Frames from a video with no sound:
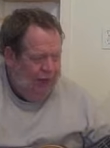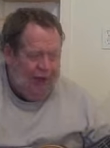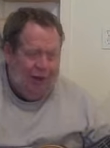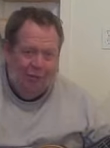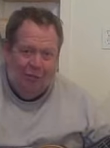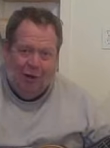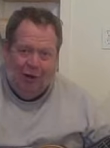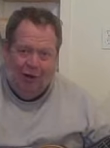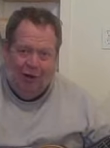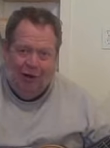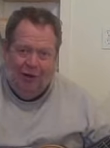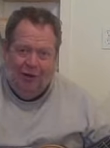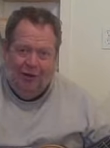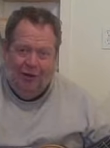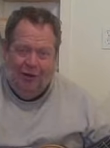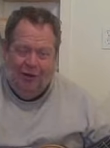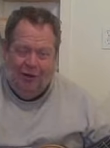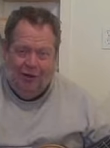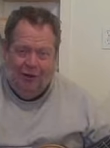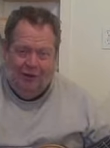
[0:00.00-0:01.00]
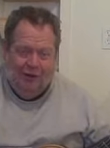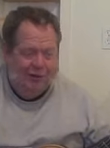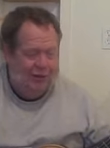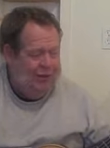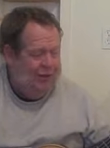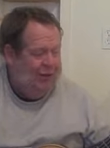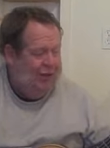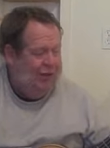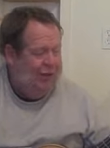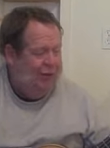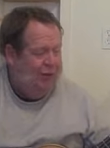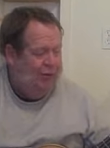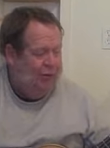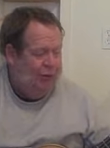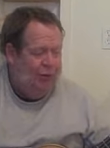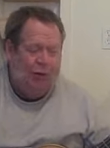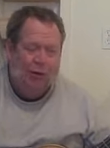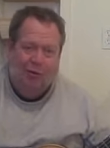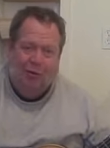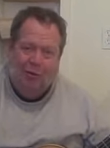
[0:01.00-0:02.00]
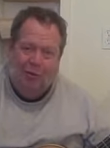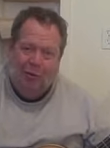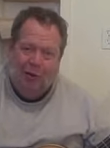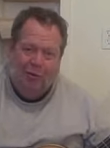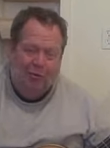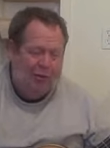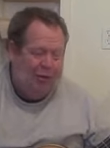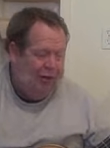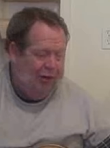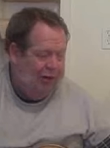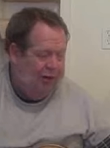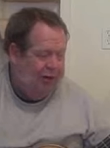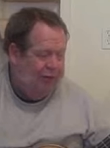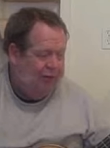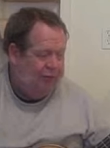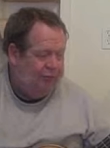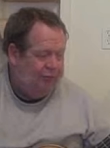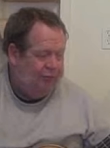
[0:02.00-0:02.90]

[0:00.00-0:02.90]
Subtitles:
A minor and C, we'll go up to B minor.